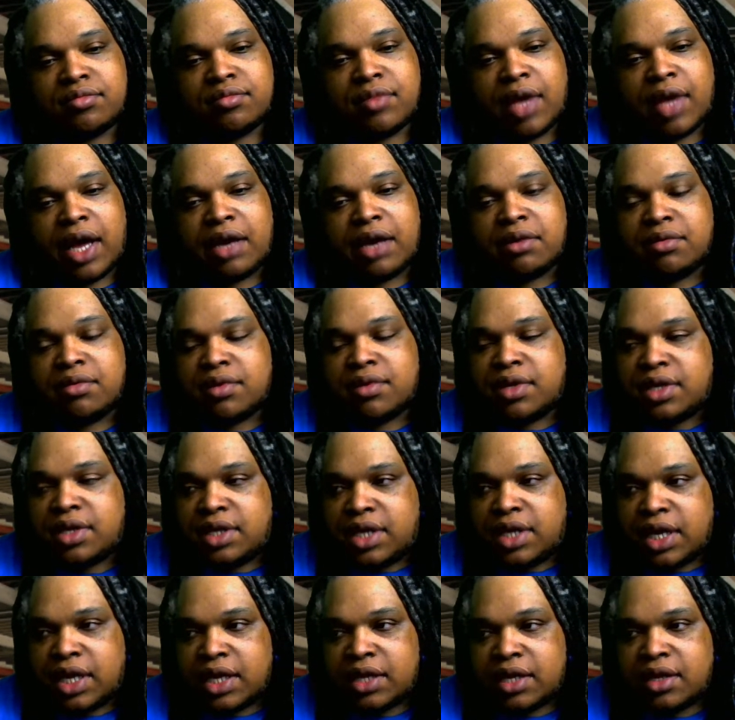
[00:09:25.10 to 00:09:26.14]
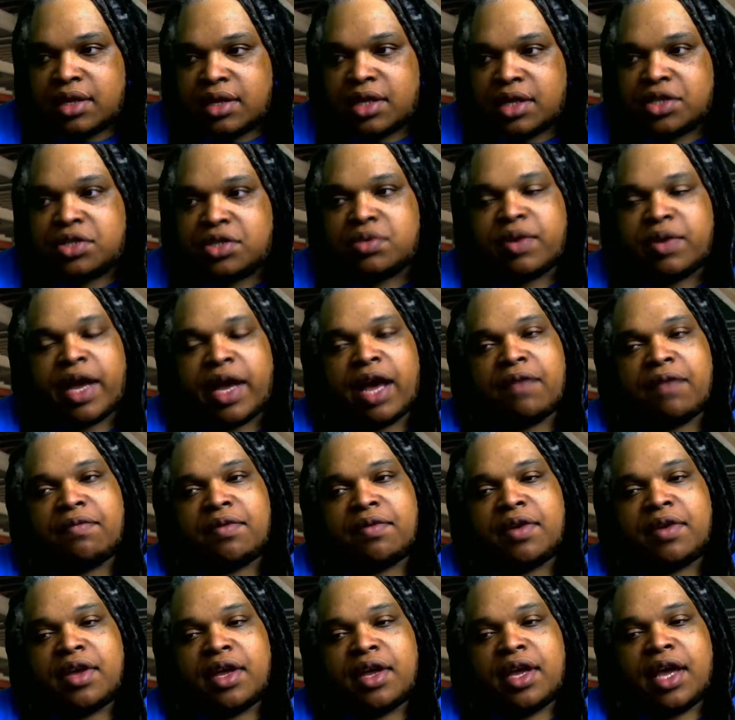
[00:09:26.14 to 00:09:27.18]
I don't get that you have
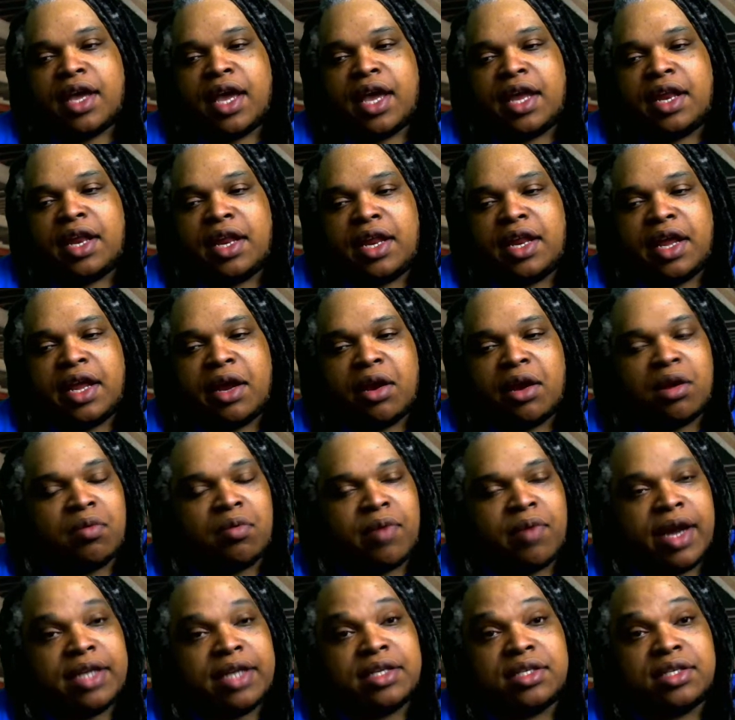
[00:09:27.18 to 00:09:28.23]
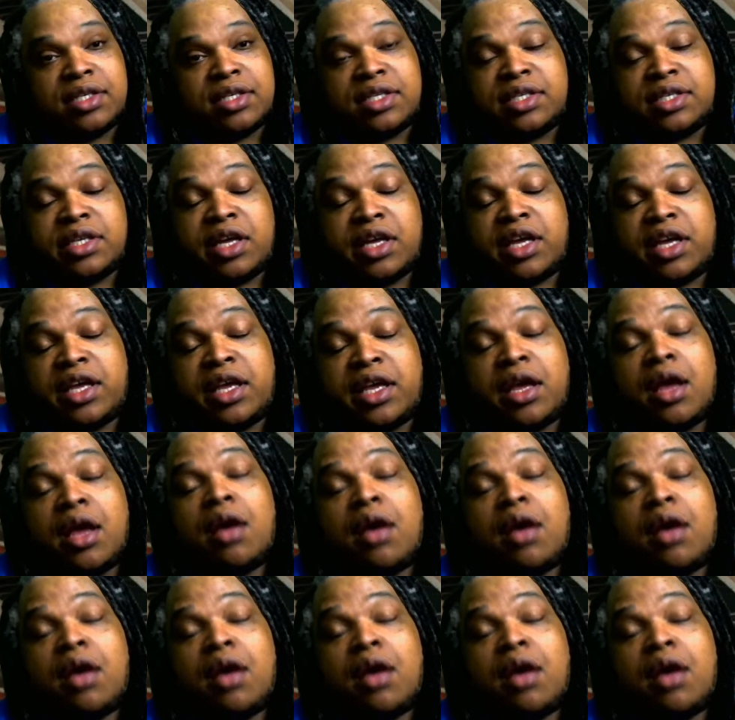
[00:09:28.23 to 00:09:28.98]
an inherent right to just say,